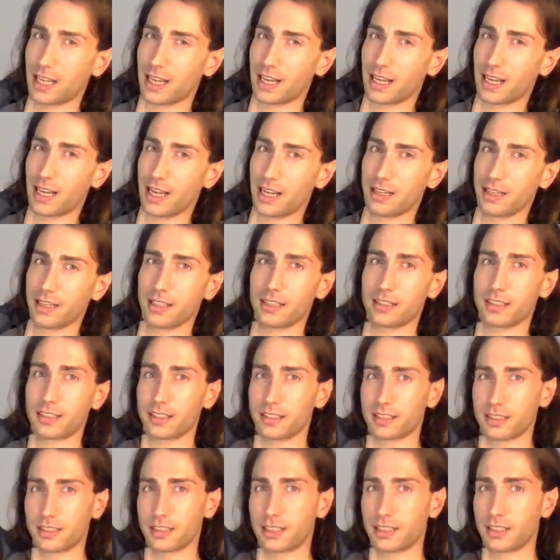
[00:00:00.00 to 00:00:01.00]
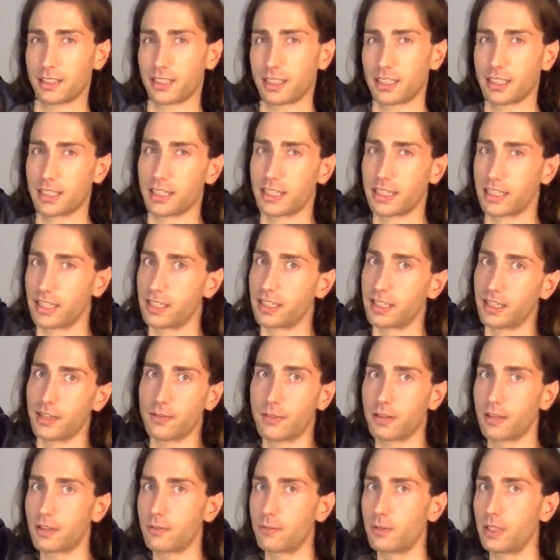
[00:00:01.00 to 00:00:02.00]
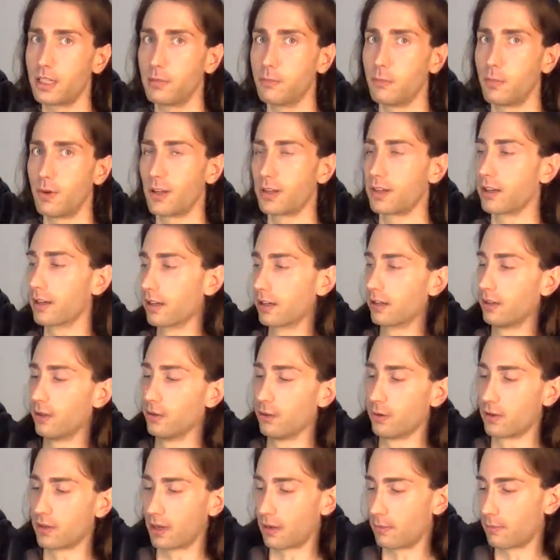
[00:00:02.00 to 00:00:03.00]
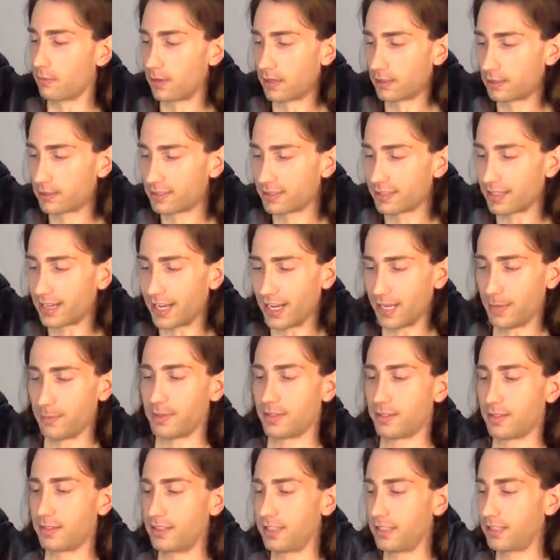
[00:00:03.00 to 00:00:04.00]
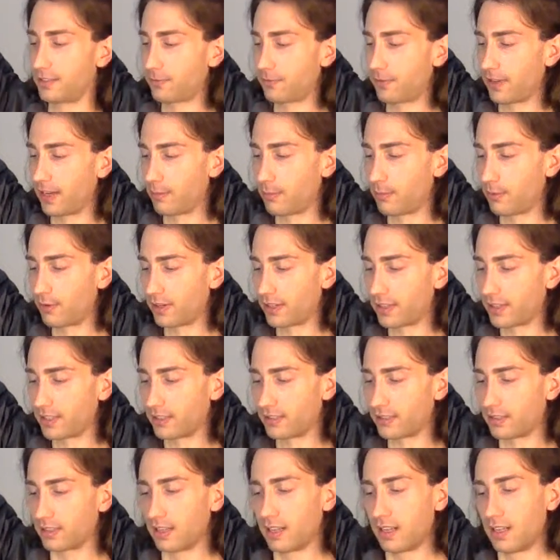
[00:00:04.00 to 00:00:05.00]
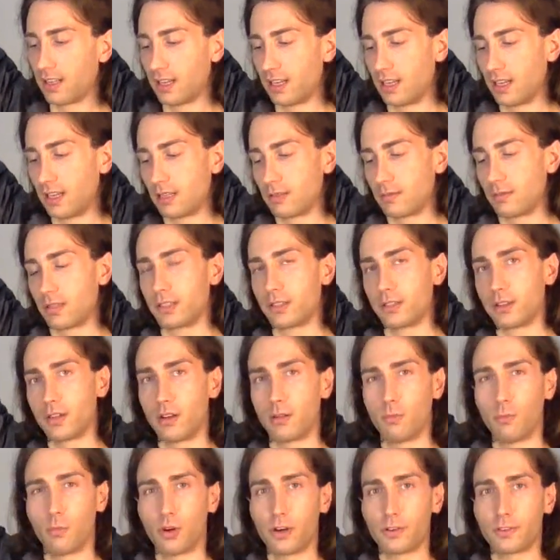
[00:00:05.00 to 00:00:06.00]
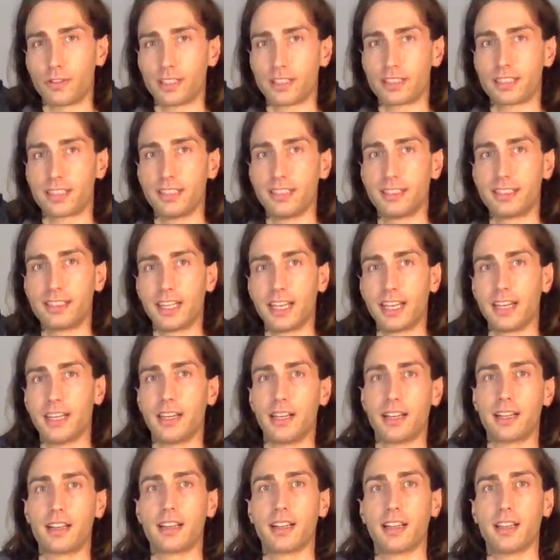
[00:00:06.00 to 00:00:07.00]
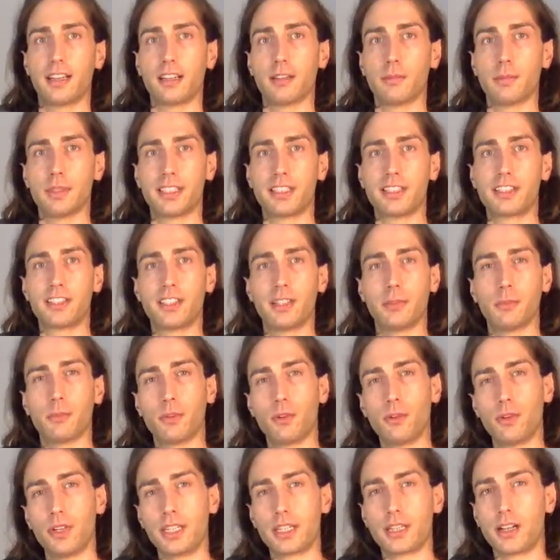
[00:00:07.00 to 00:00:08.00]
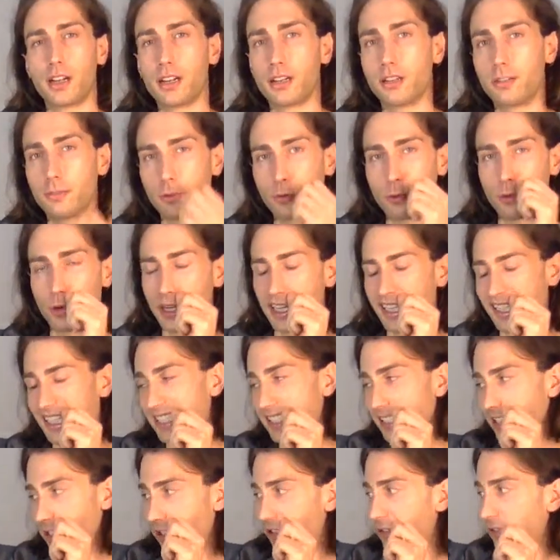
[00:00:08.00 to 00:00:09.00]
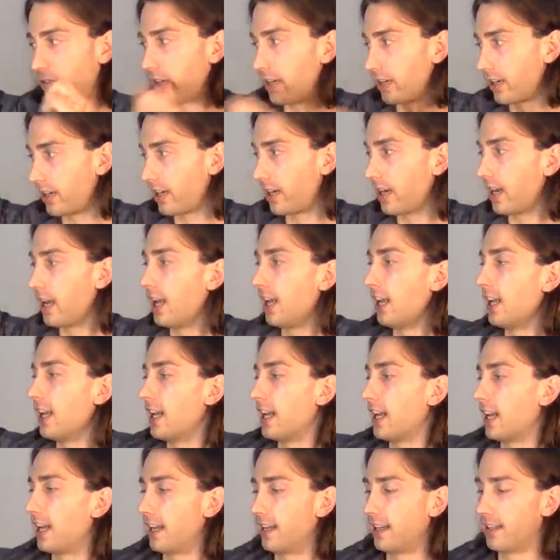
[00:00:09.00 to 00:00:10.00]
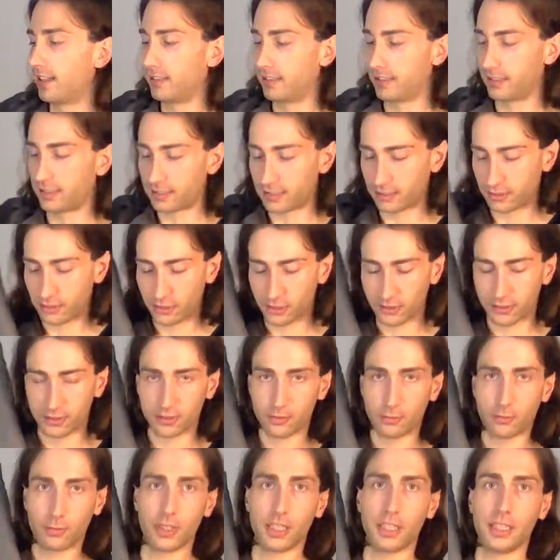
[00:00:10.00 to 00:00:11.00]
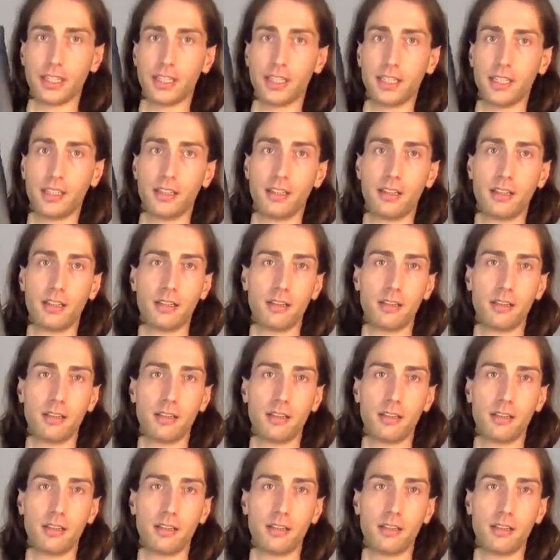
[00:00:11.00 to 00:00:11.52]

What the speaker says: and it's giving a really modern look, I must say, because this fabric is, you know, more of the synthetic, a little bit shimmery kind of gray silver, and this is just a really